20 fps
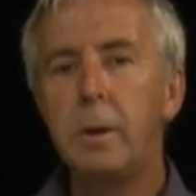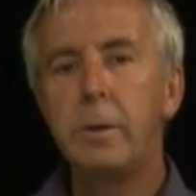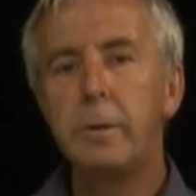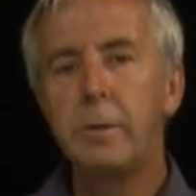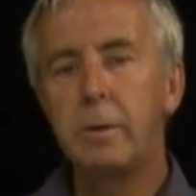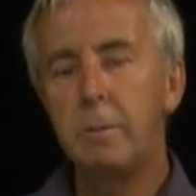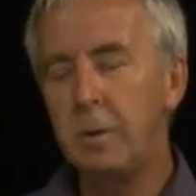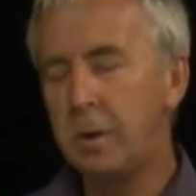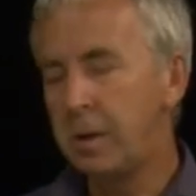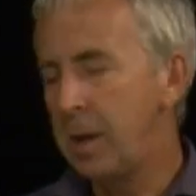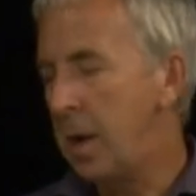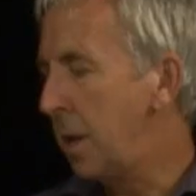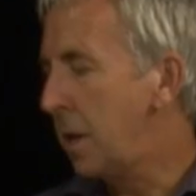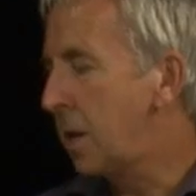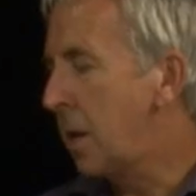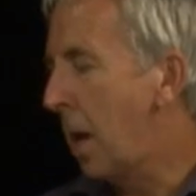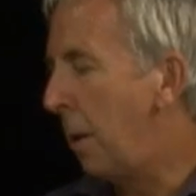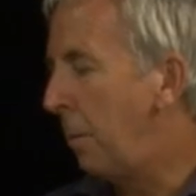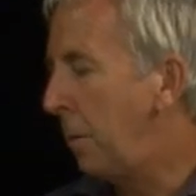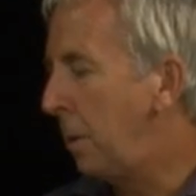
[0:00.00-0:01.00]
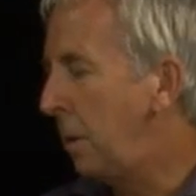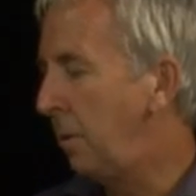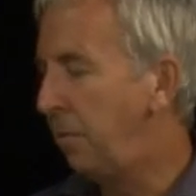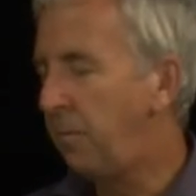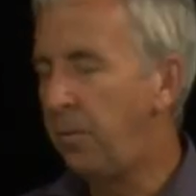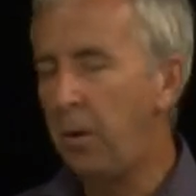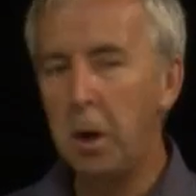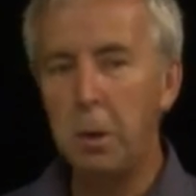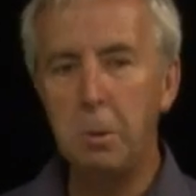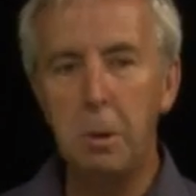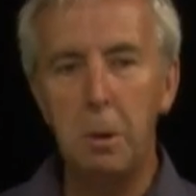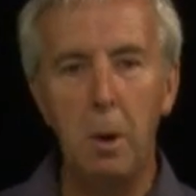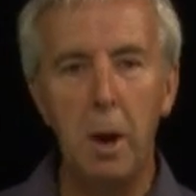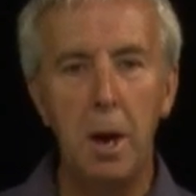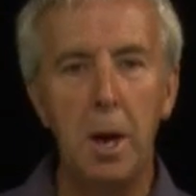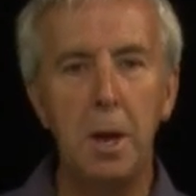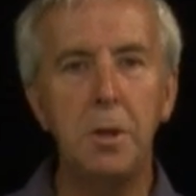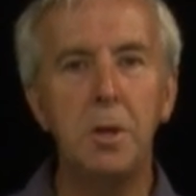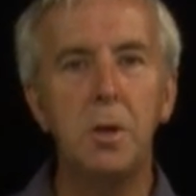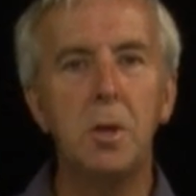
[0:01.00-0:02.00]
So we set this up in the following
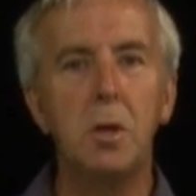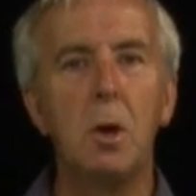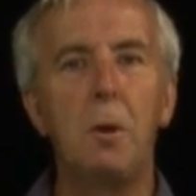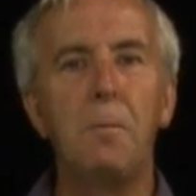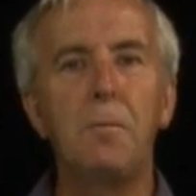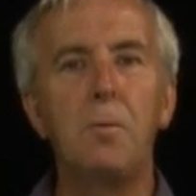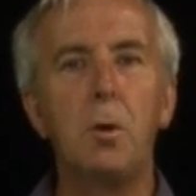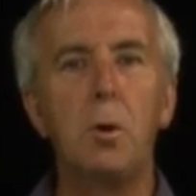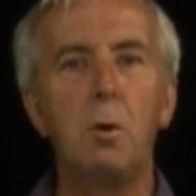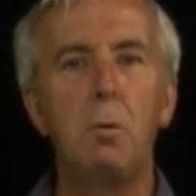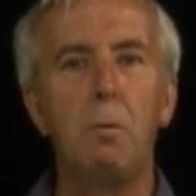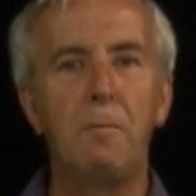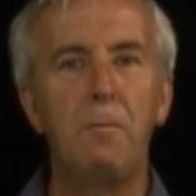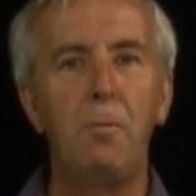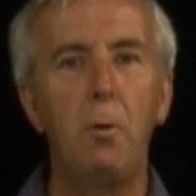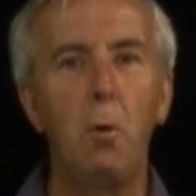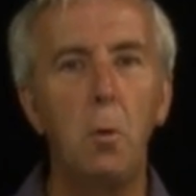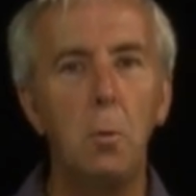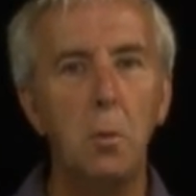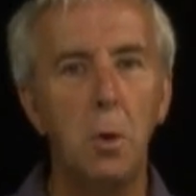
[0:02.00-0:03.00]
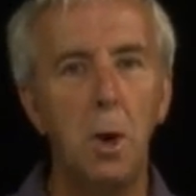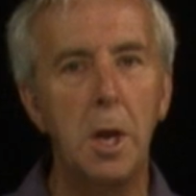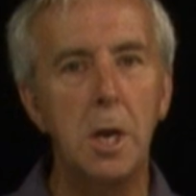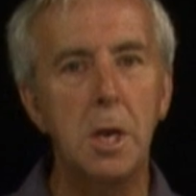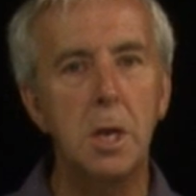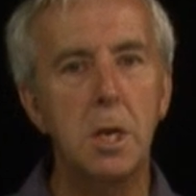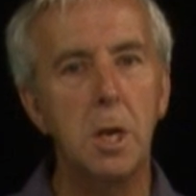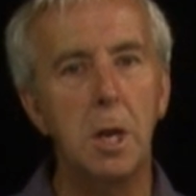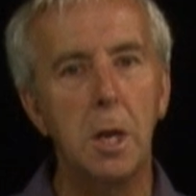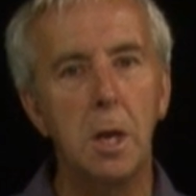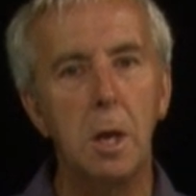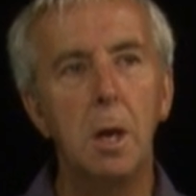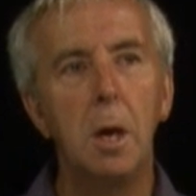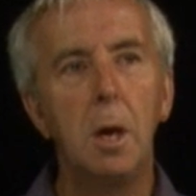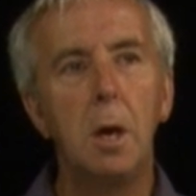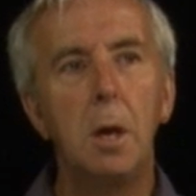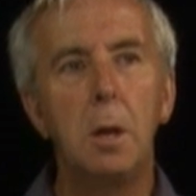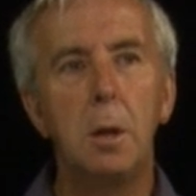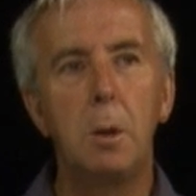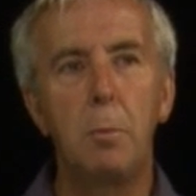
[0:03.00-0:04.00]
way, and this is often called formulating
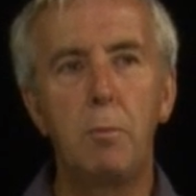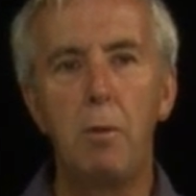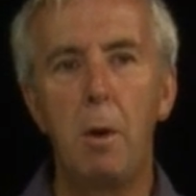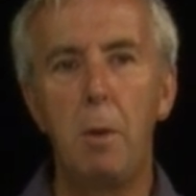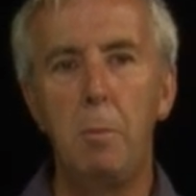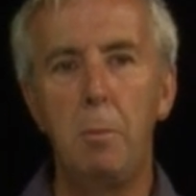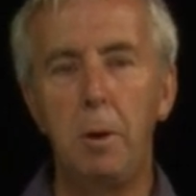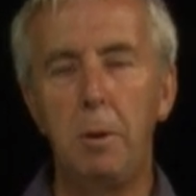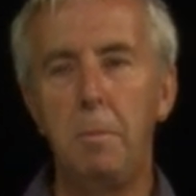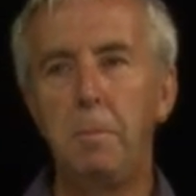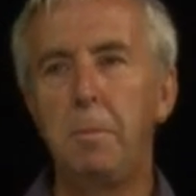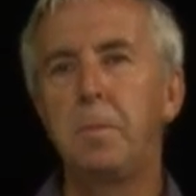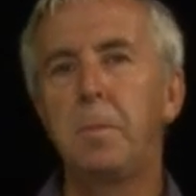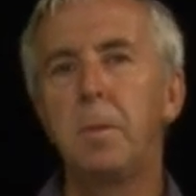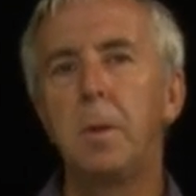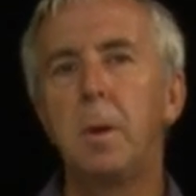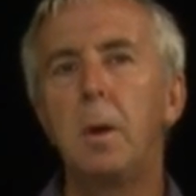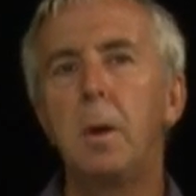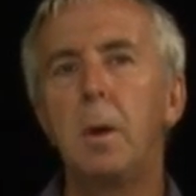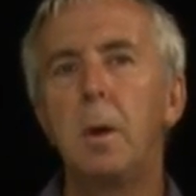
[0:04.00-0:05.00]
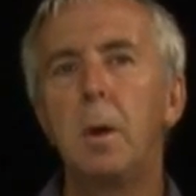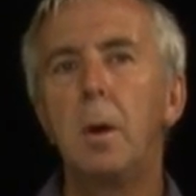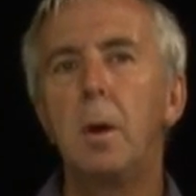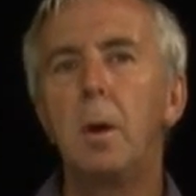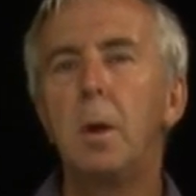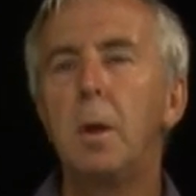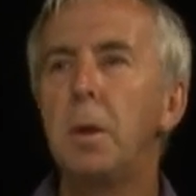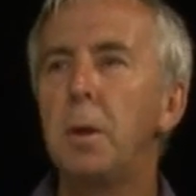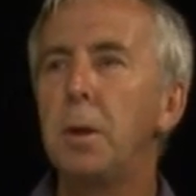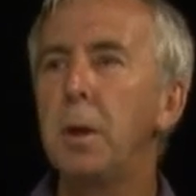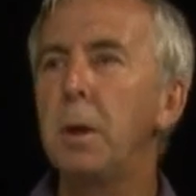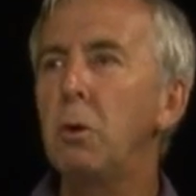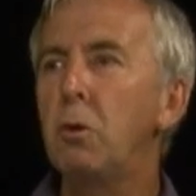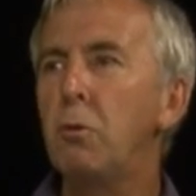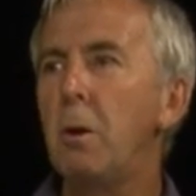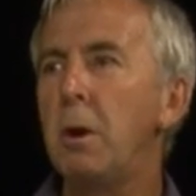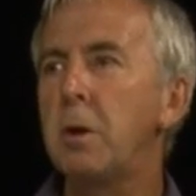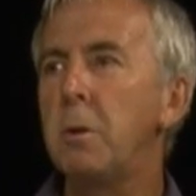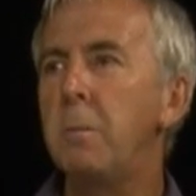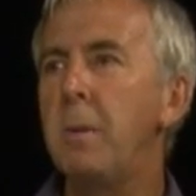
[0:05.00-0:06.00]
the problem. The thing we're
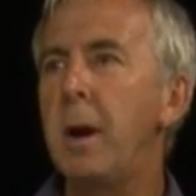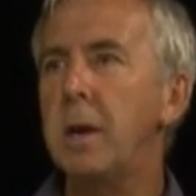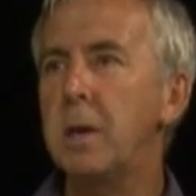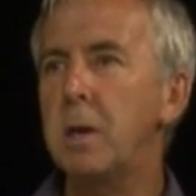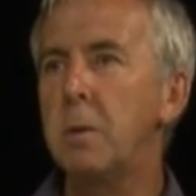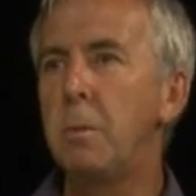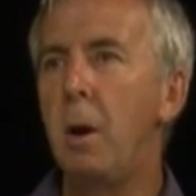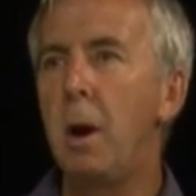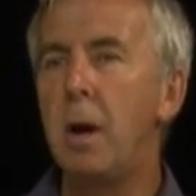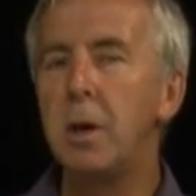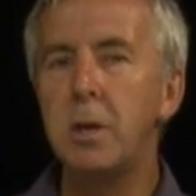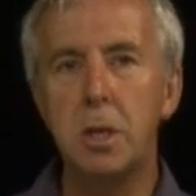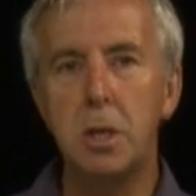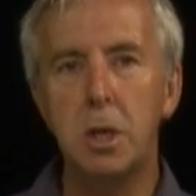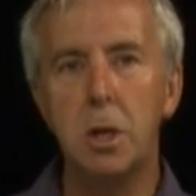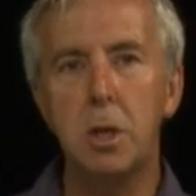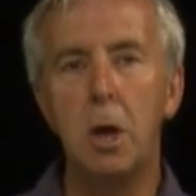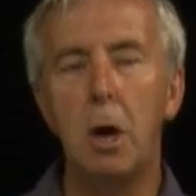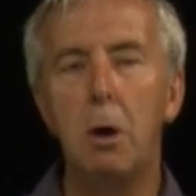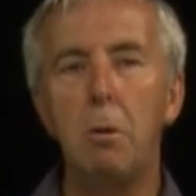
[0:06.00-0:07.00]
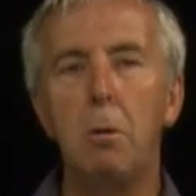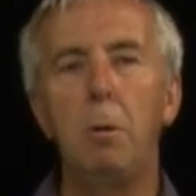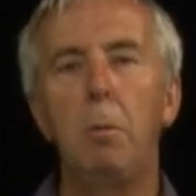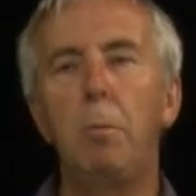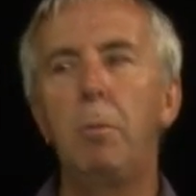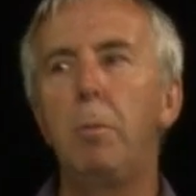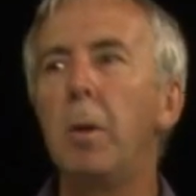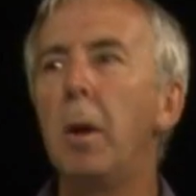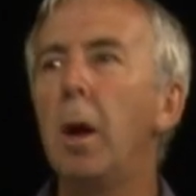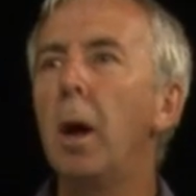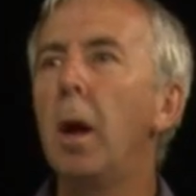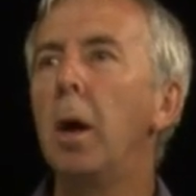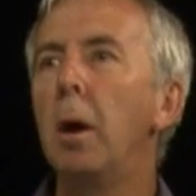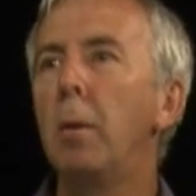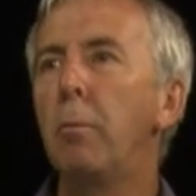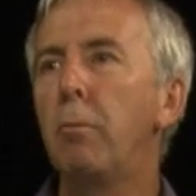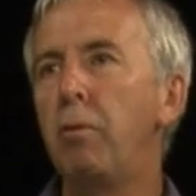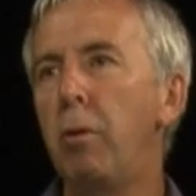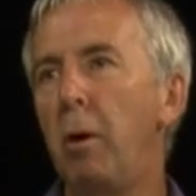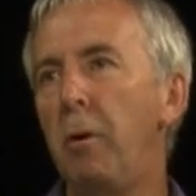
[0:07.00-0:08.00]
trying to maximise is the total
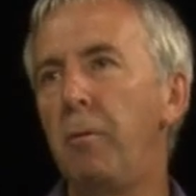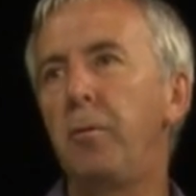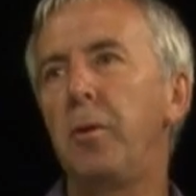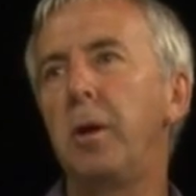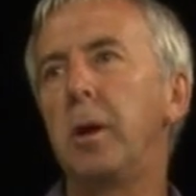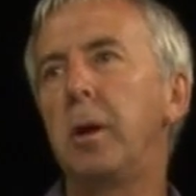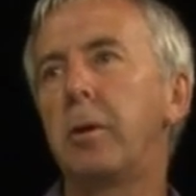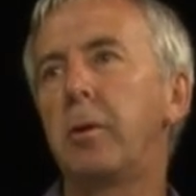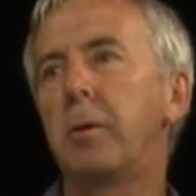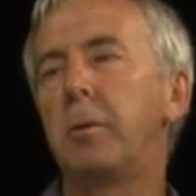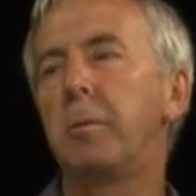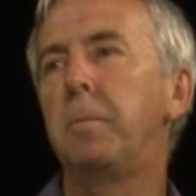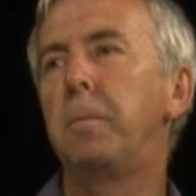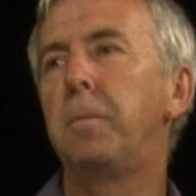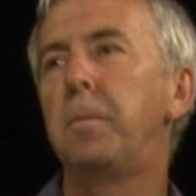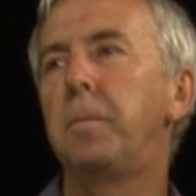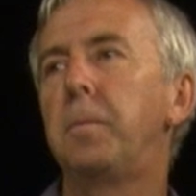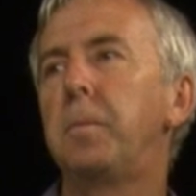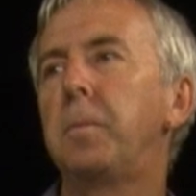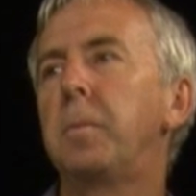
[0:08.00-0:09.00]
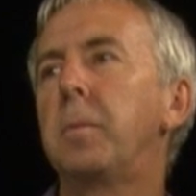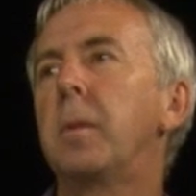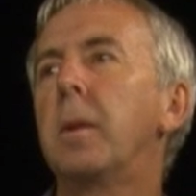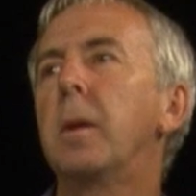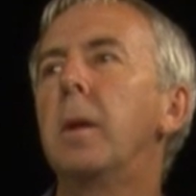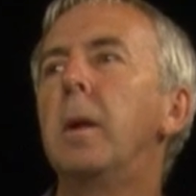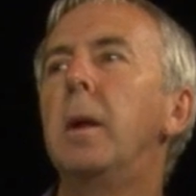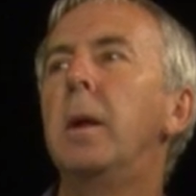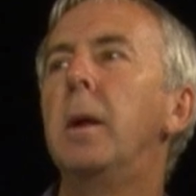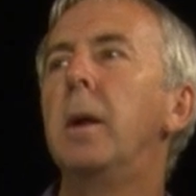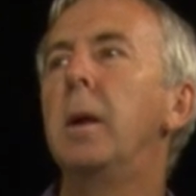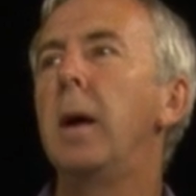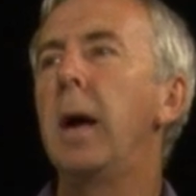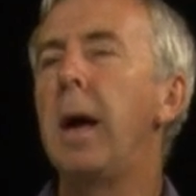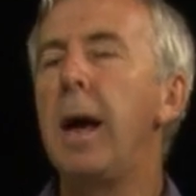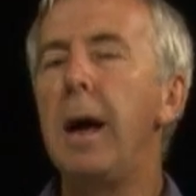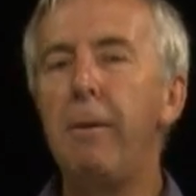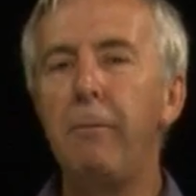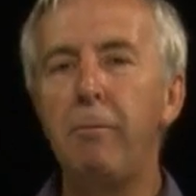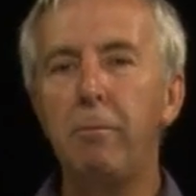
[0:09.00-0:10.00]
profit.
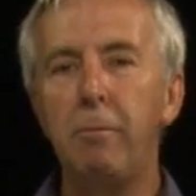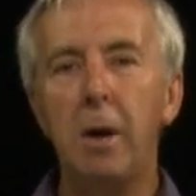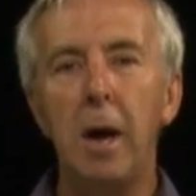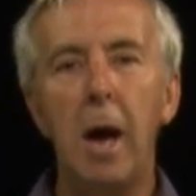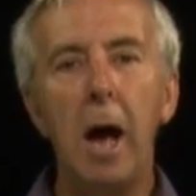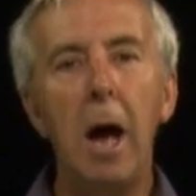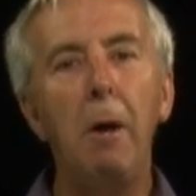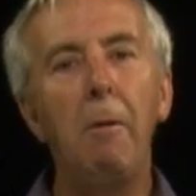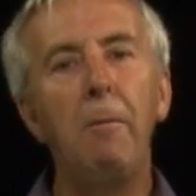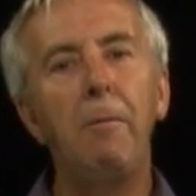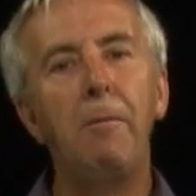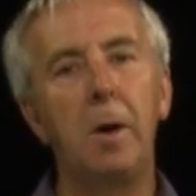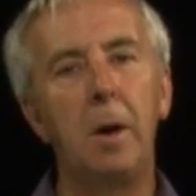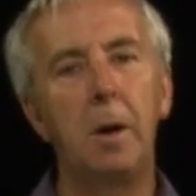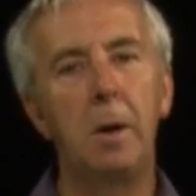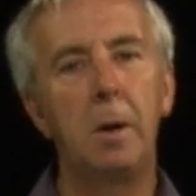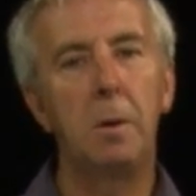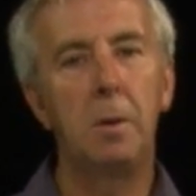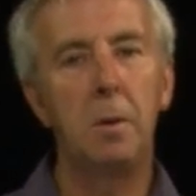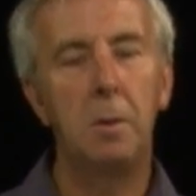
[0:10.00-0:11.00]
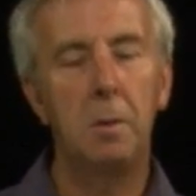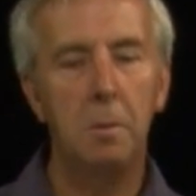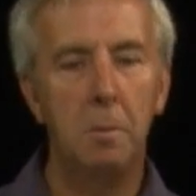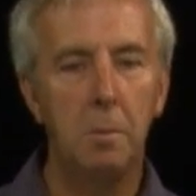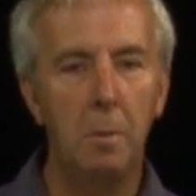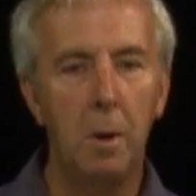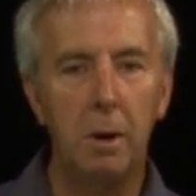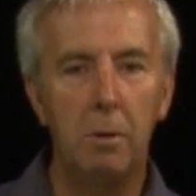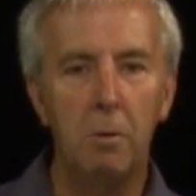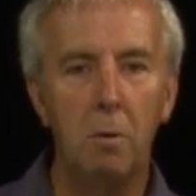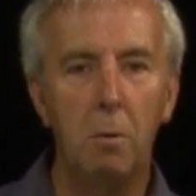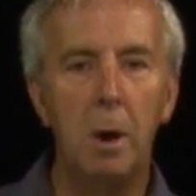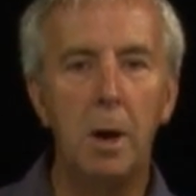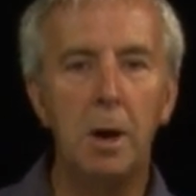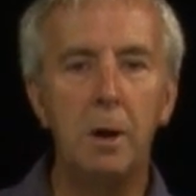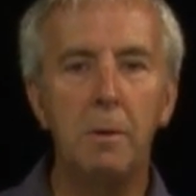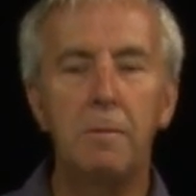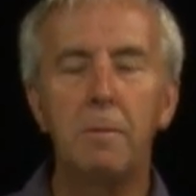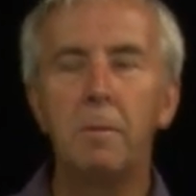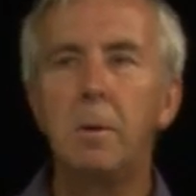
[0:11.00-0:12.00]
Every alpha
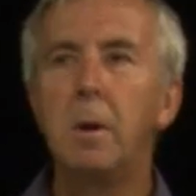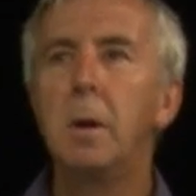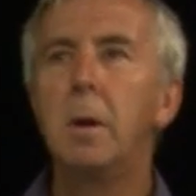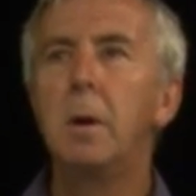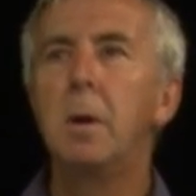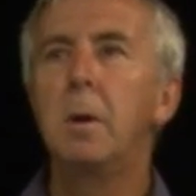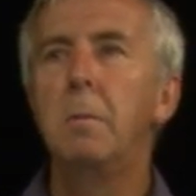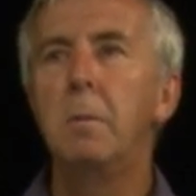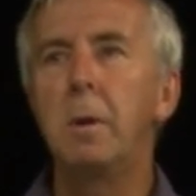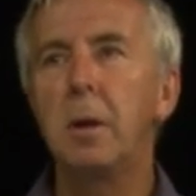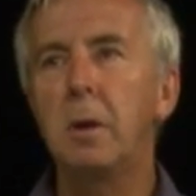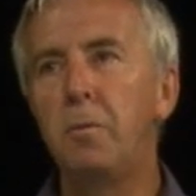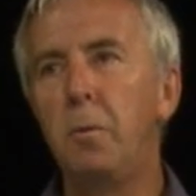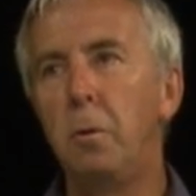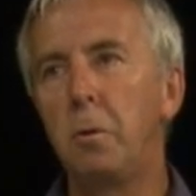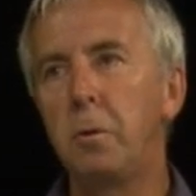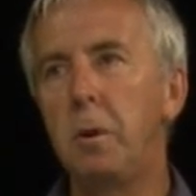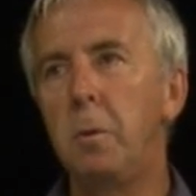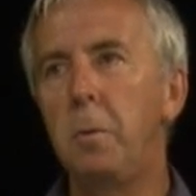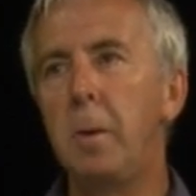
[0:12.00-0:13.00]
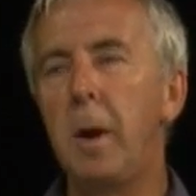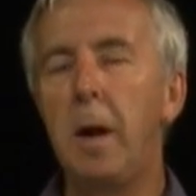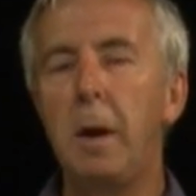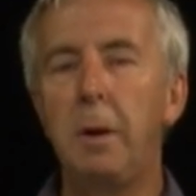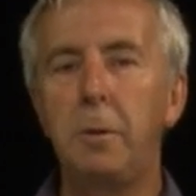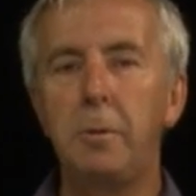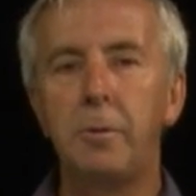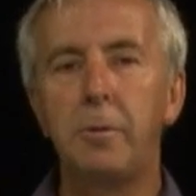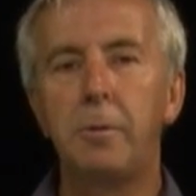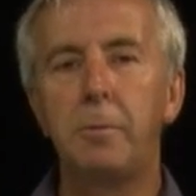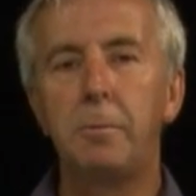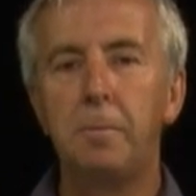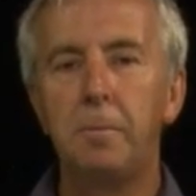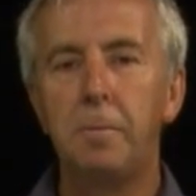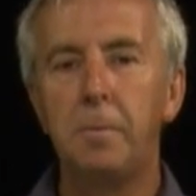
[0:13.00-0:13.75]
microwave makes £40.